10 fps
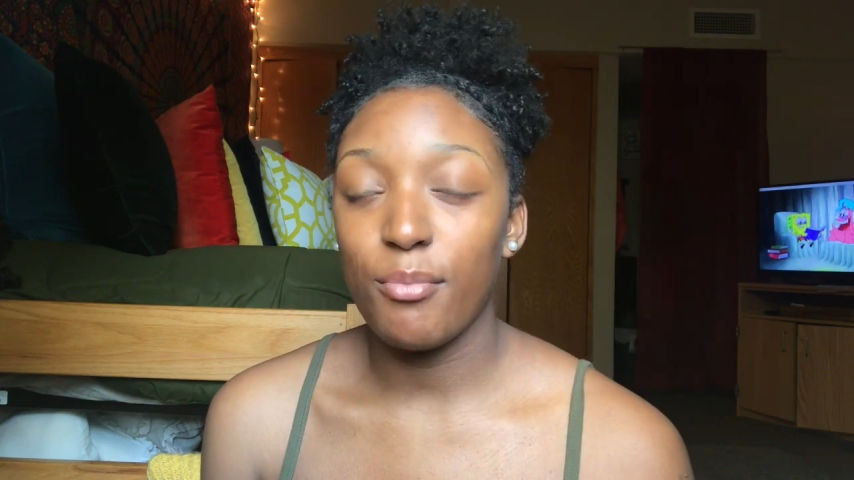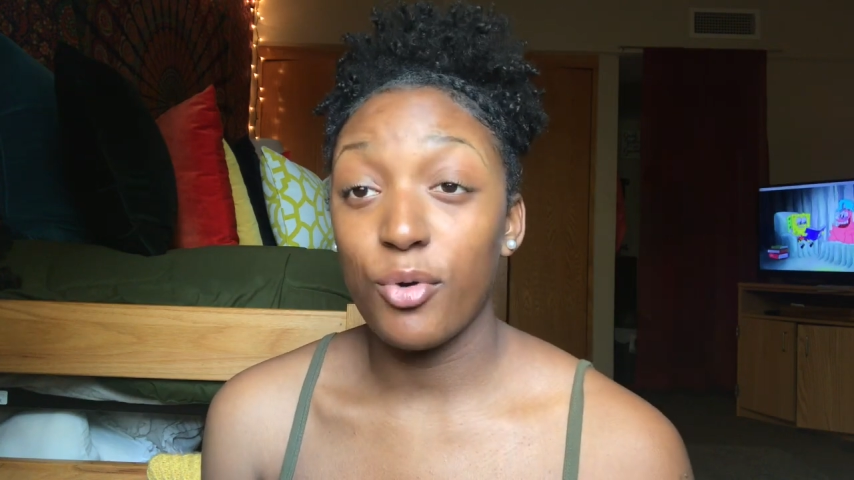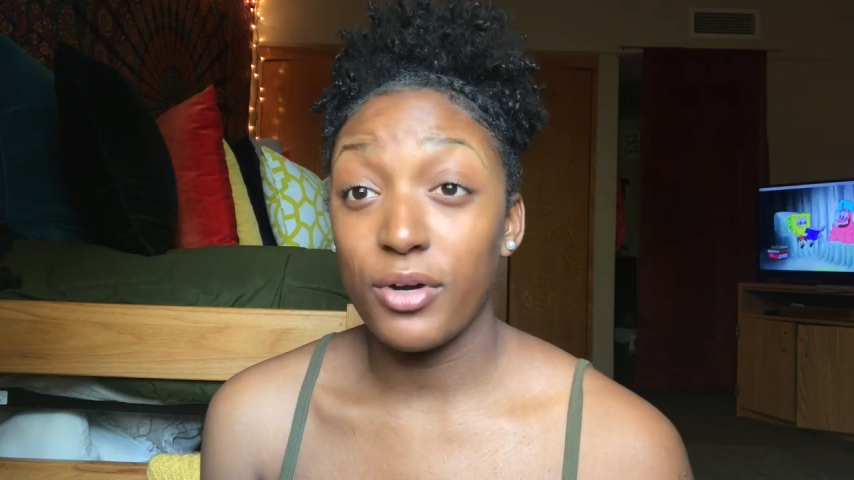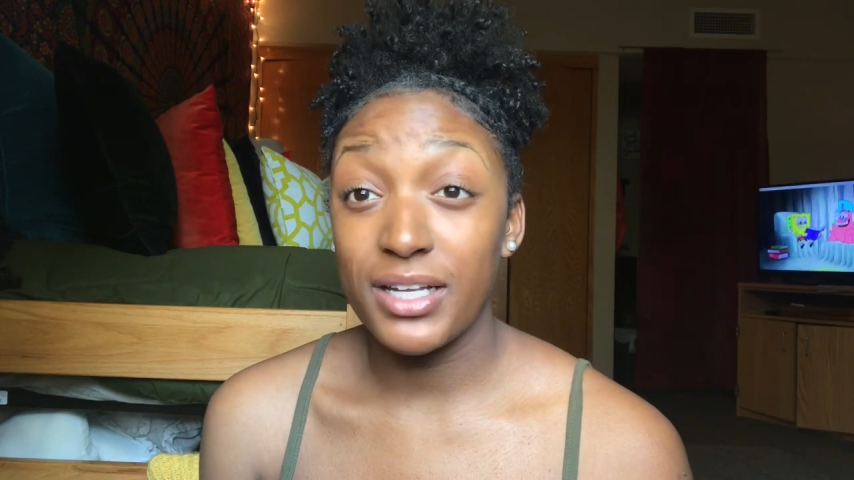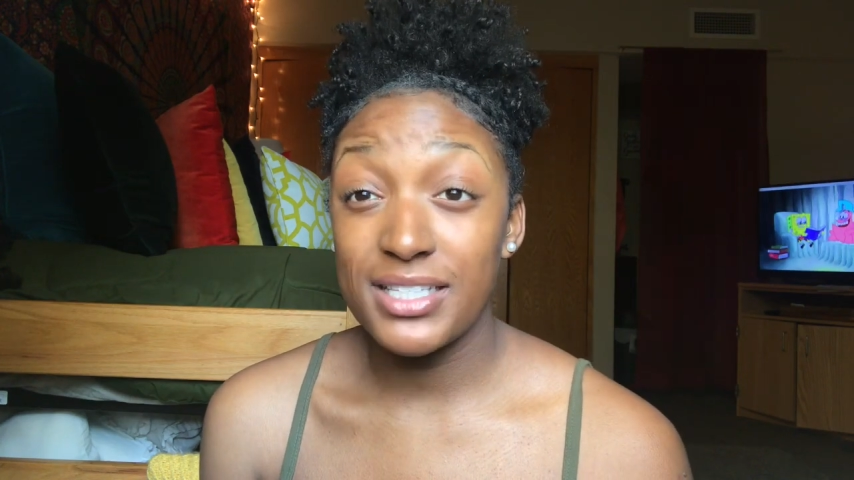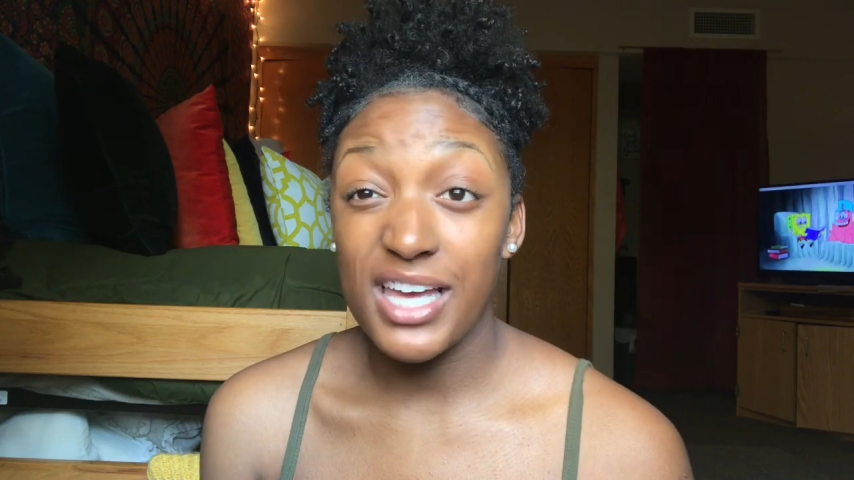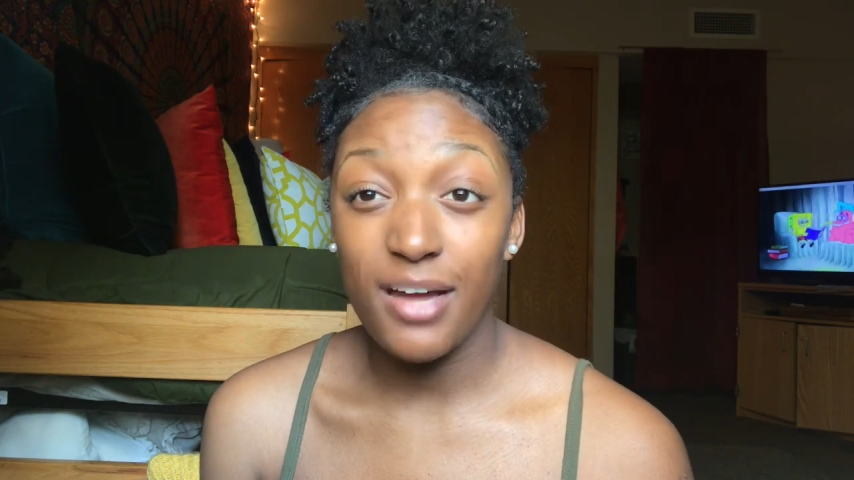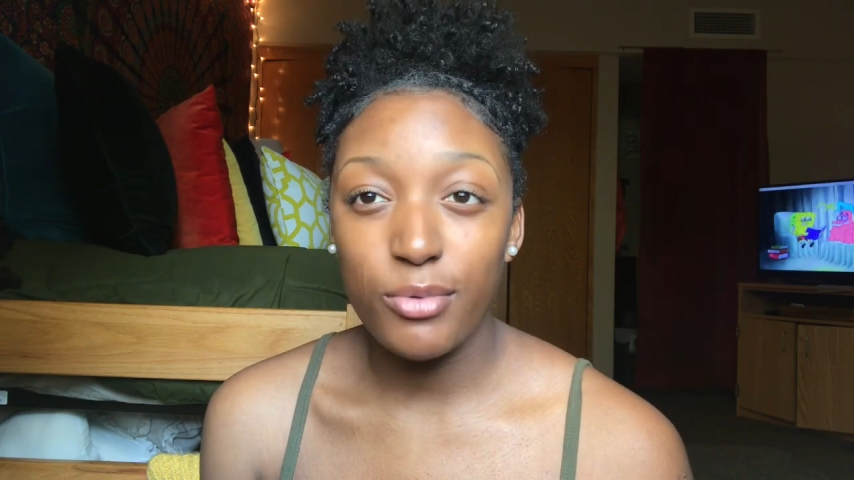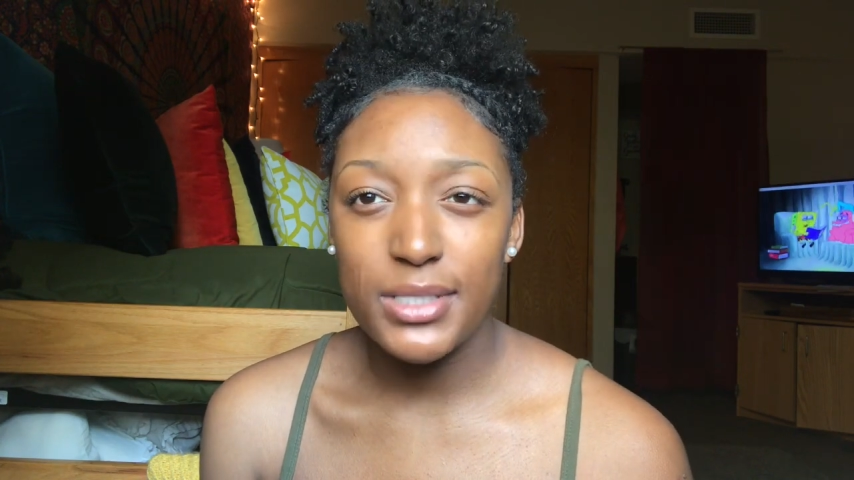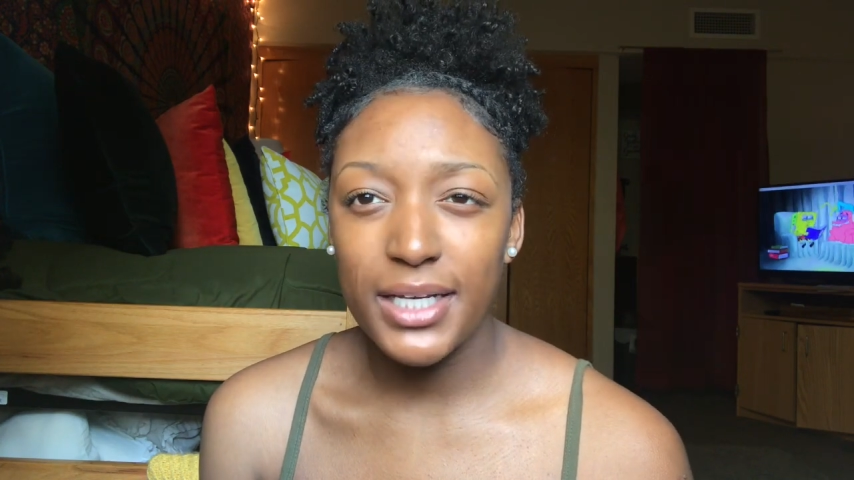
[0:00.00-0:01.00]
morning
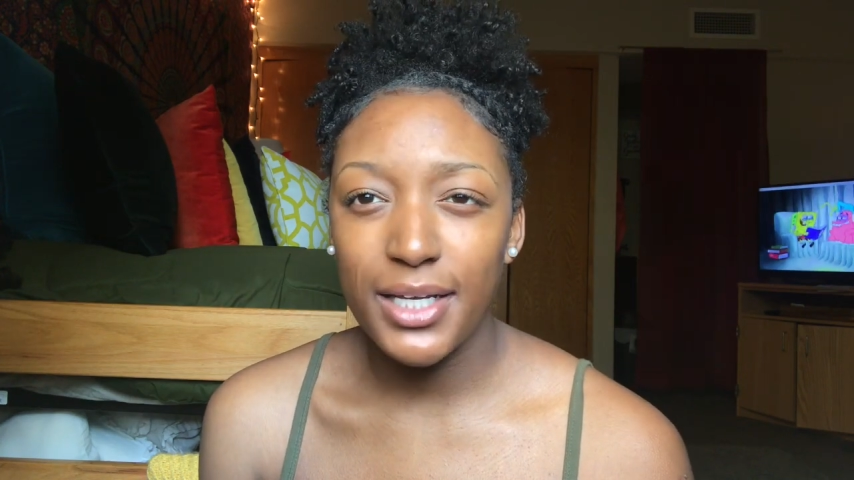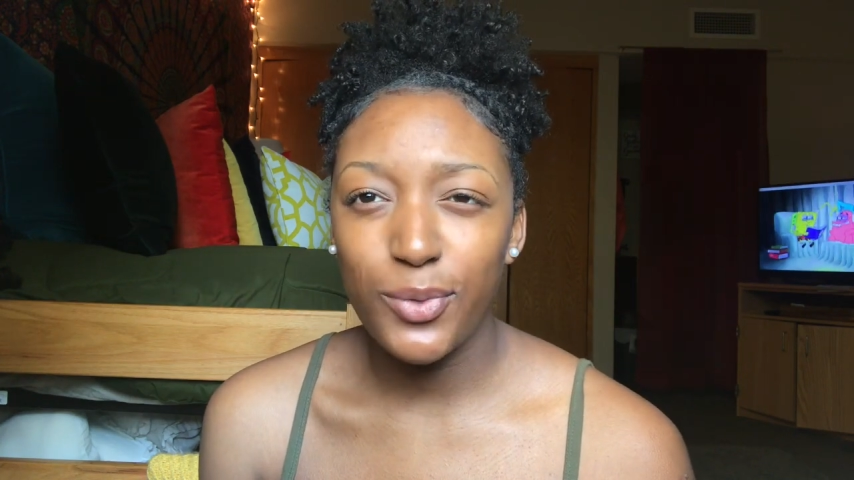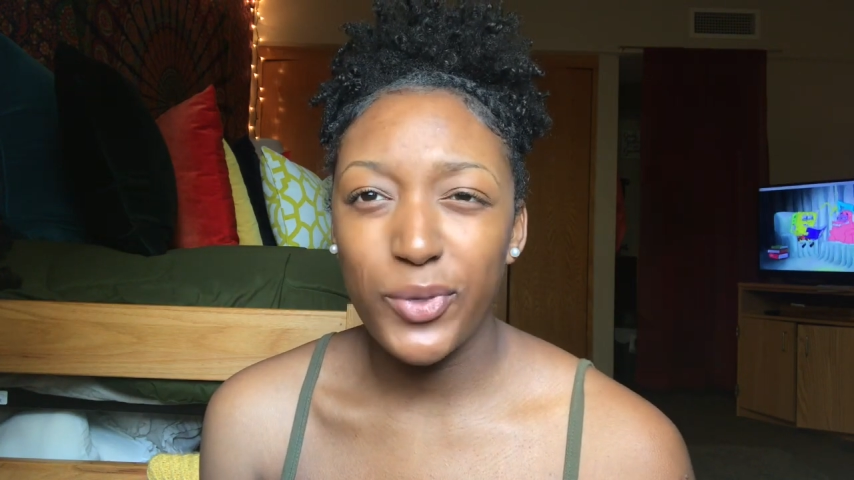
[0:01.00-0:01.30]
time routine,